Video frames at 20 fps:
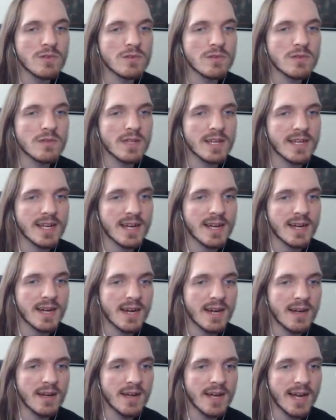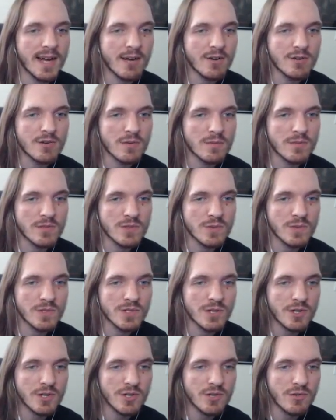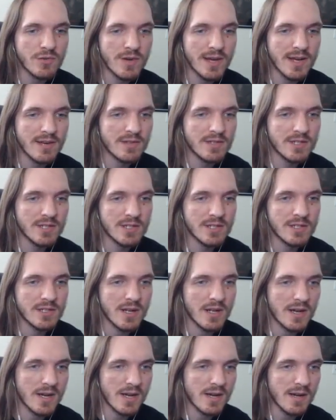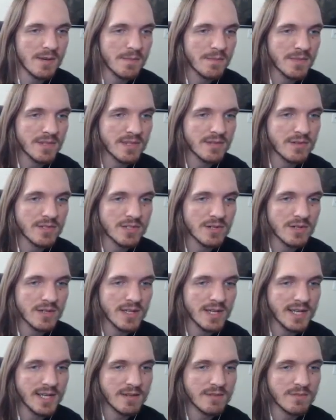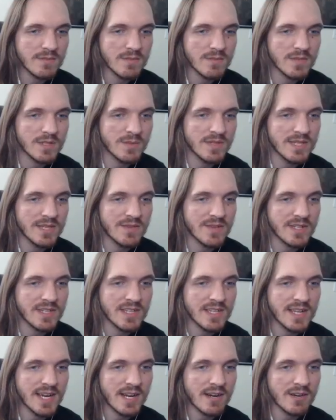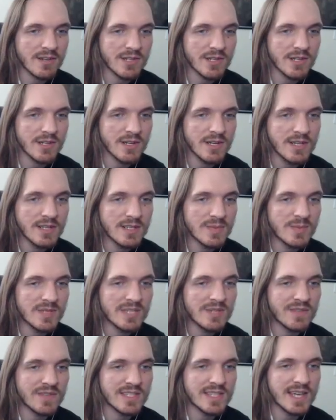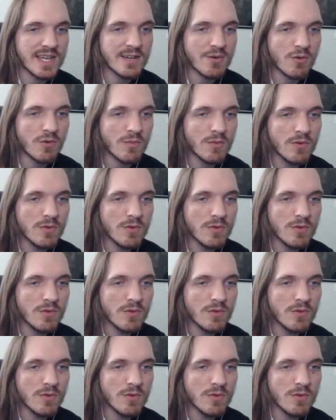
like air normals will turn you around, but those are like specific to the character and specific to that normal.